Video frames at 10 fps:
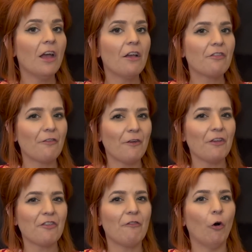So
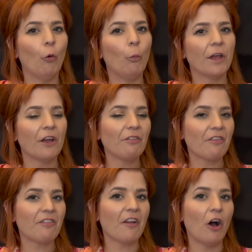first of all, we're going
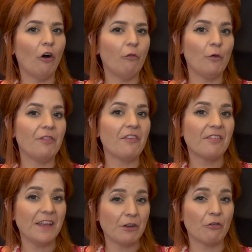to start off with the
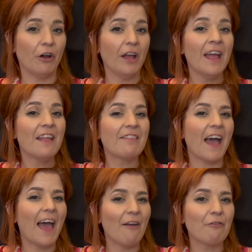secret to
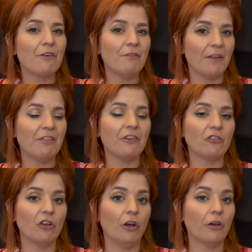every
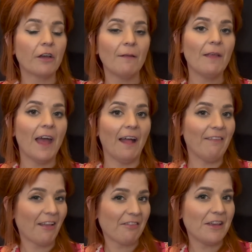vintage look, and
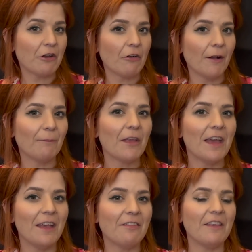that secret
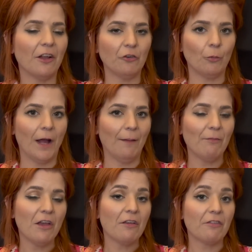is the underwear.
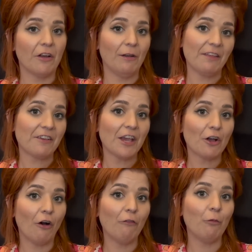So let's kick
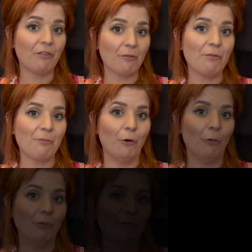off with some
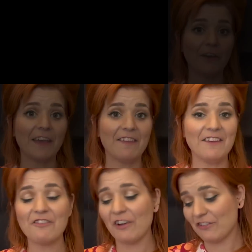smalls. Okay,
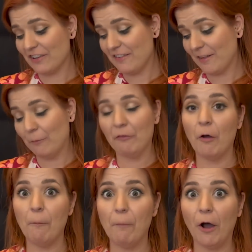these are actually some of
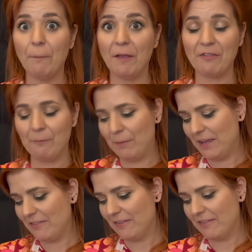my bits and
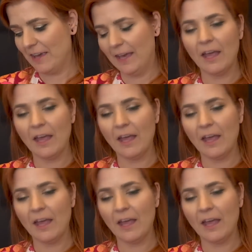pieces here,